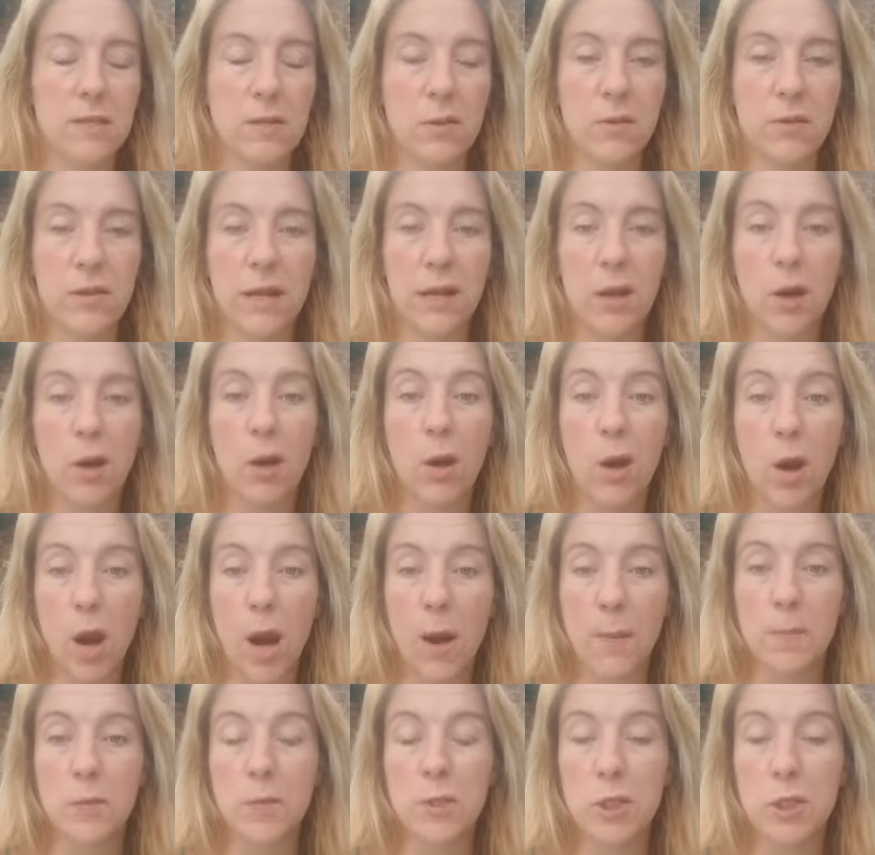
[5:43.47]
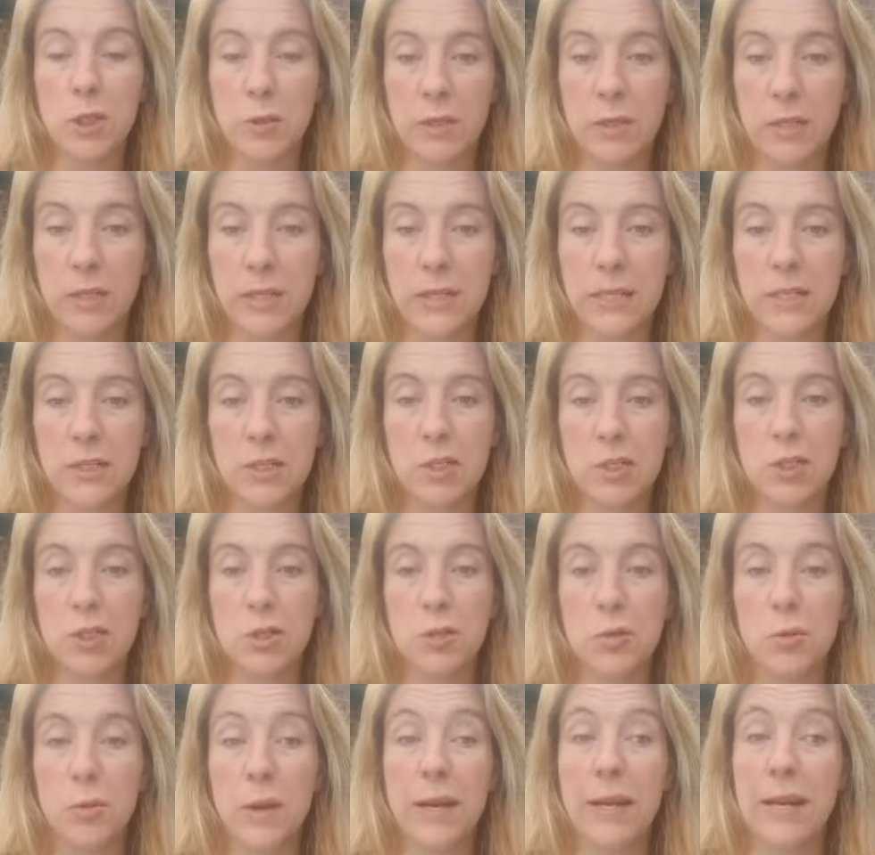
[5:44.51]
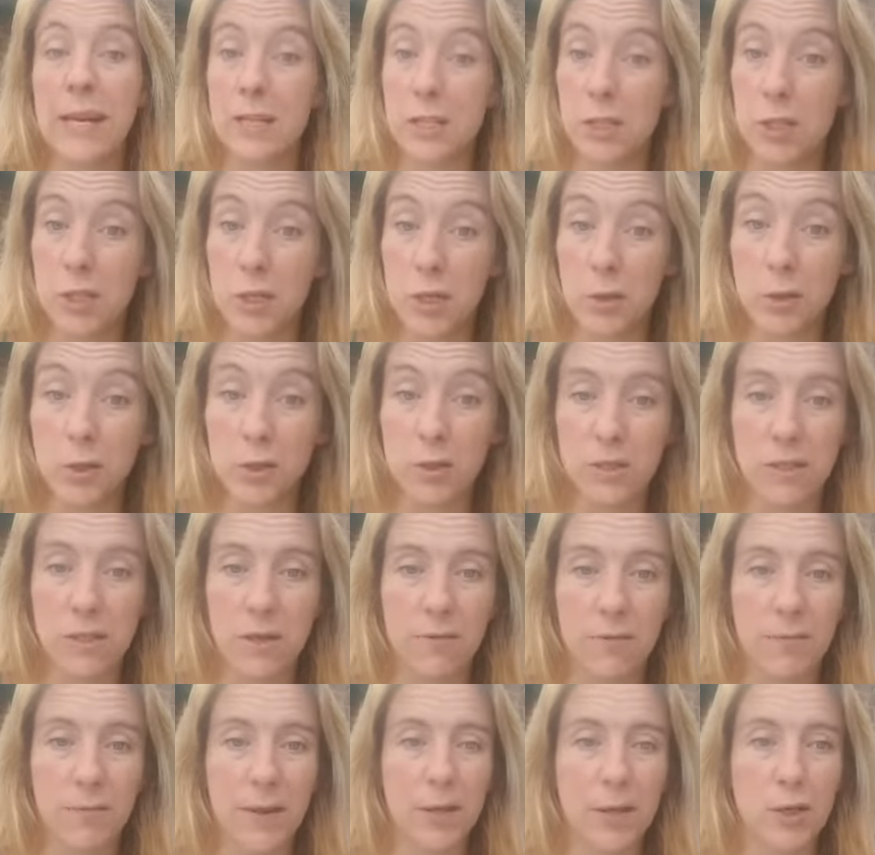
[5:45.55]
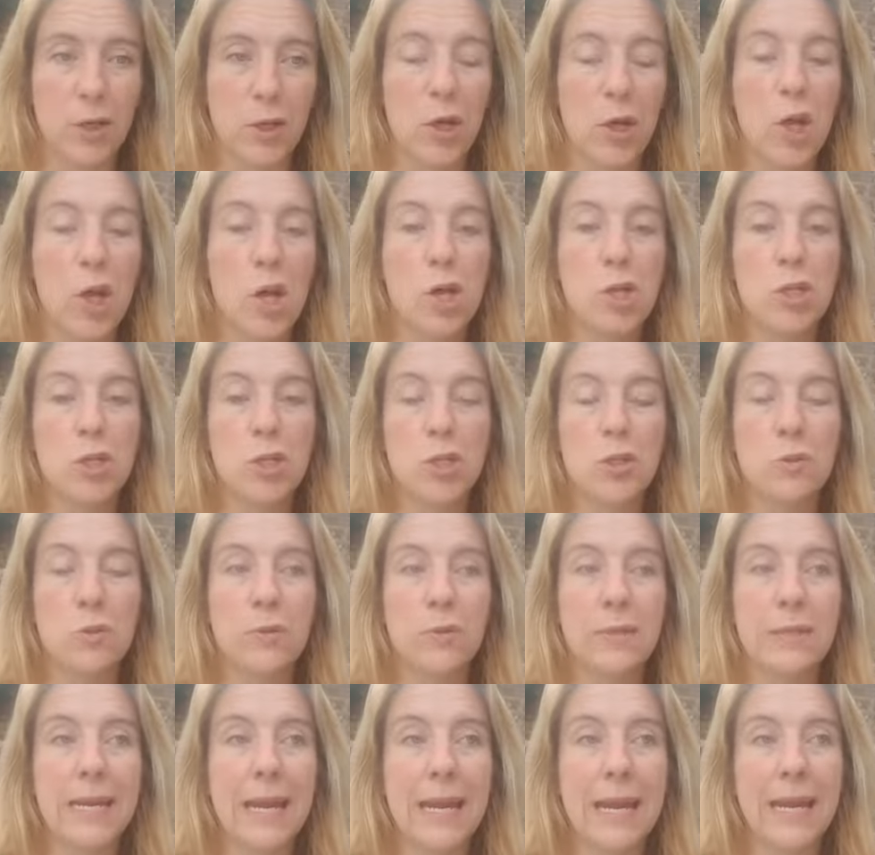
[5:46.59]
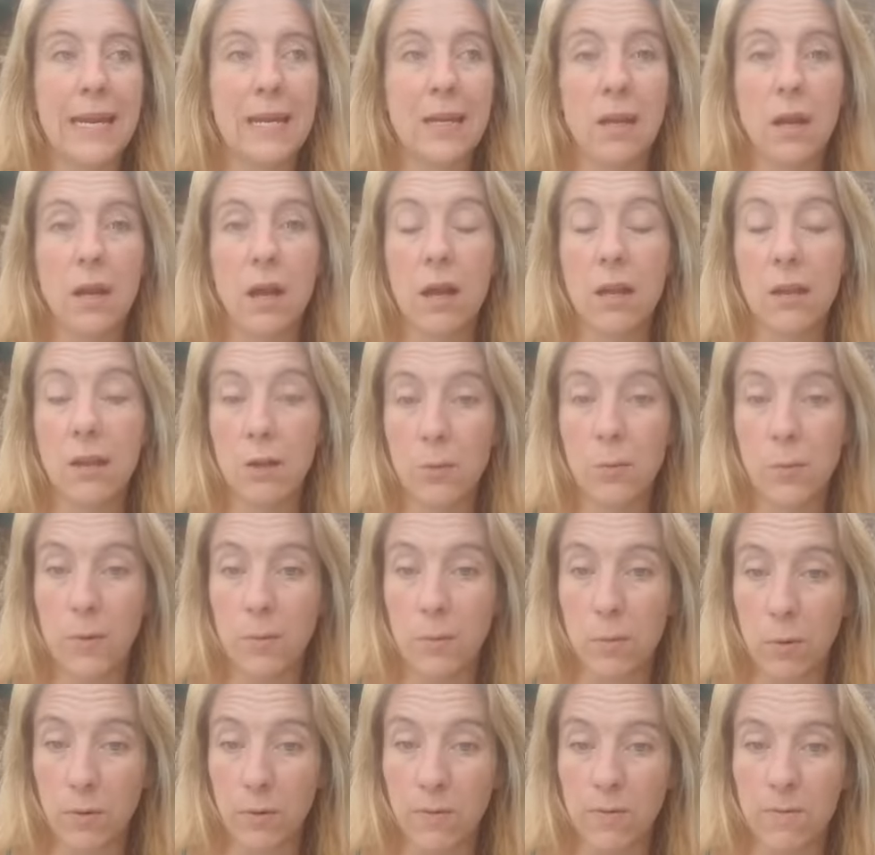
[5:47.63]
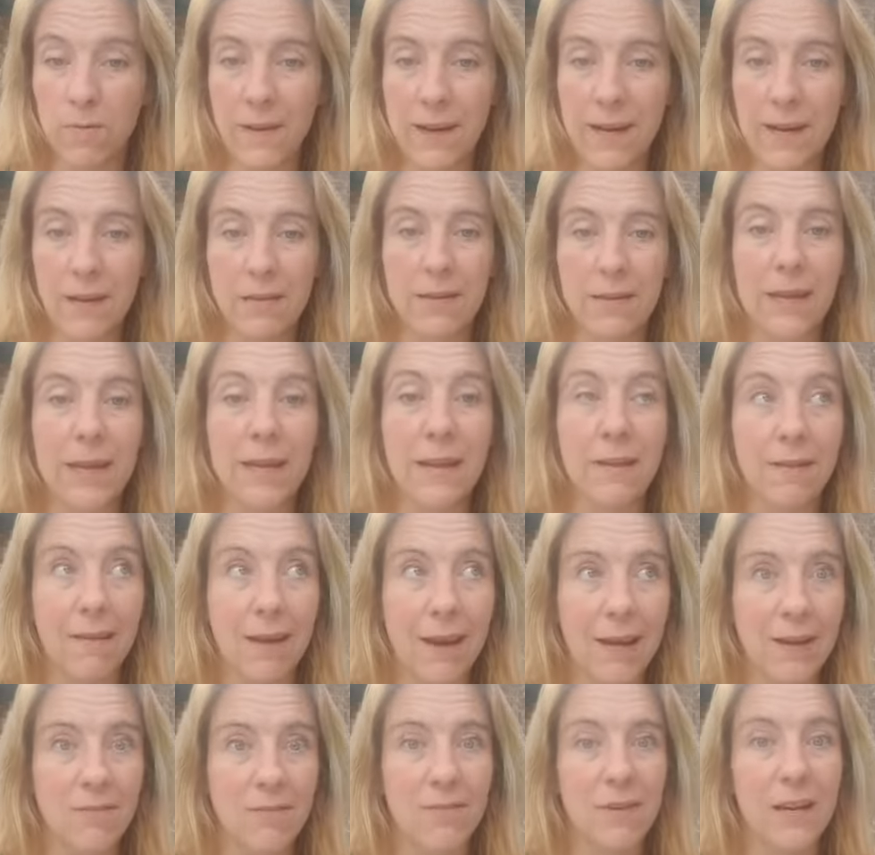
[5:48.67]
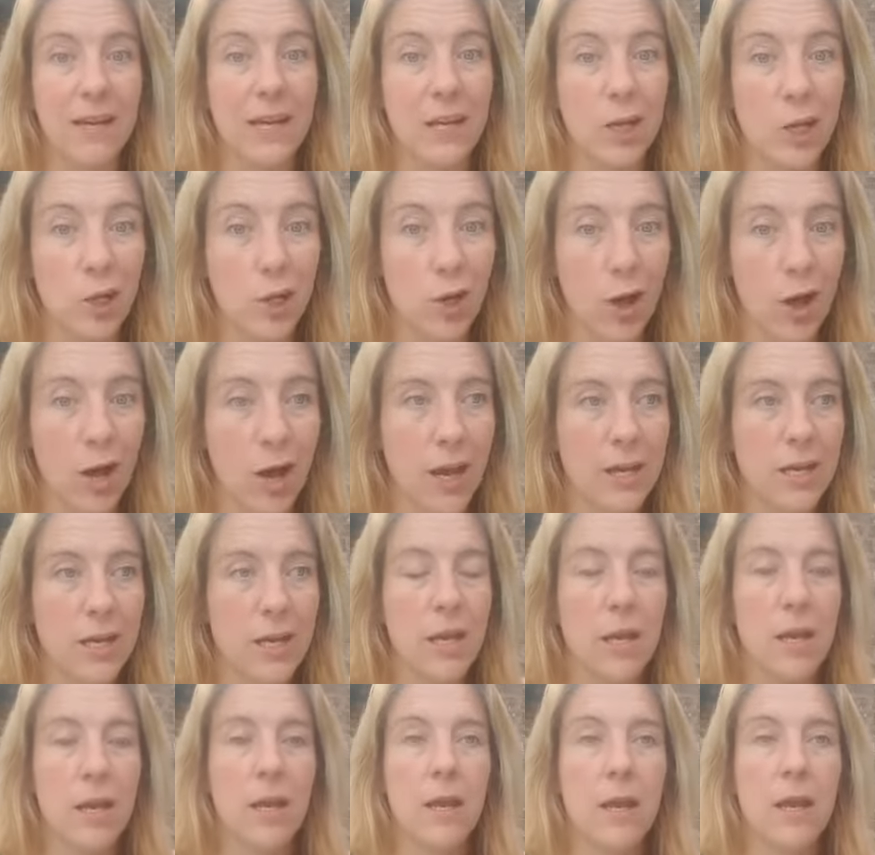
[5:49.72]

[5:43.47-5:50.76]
though they are opportunities to get to know yourself better, to gain a little bit more faith in life, in God,